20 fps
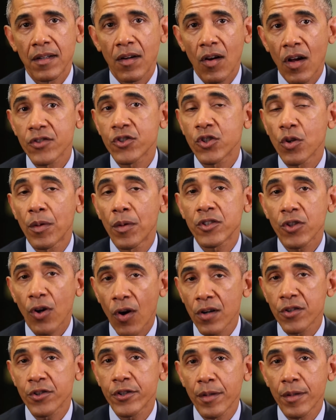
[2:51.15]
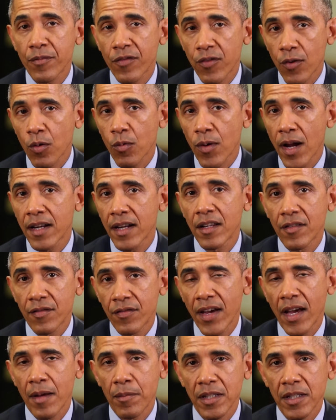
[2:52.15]
caused so much hardship for Iranian
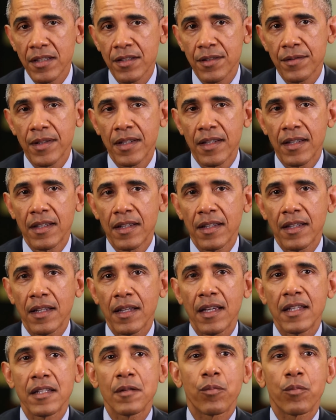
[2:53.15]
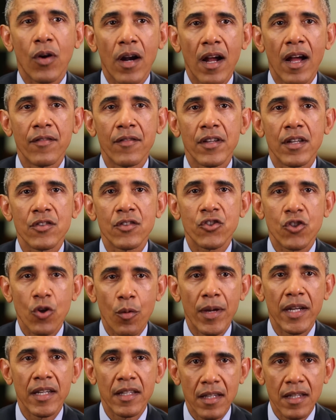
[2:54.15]
families, and deprived
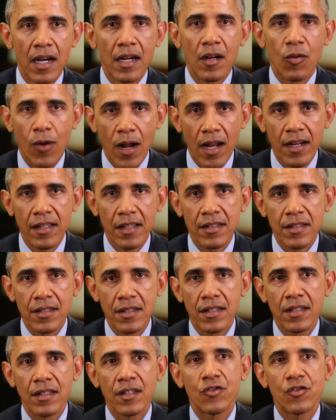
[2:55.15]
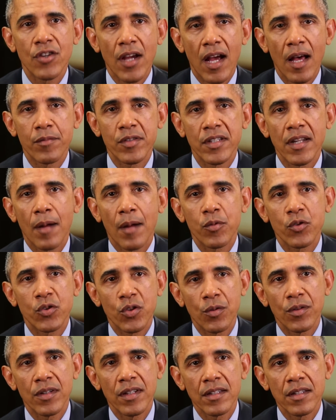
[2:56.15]
so many young Iranians the jobs and
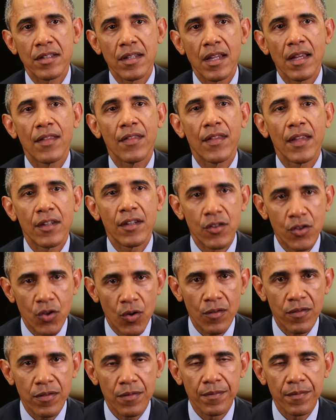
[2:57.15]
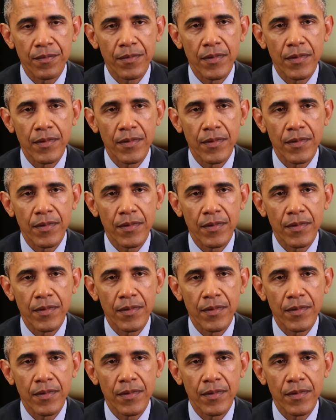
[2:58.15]
opportunities they deserve.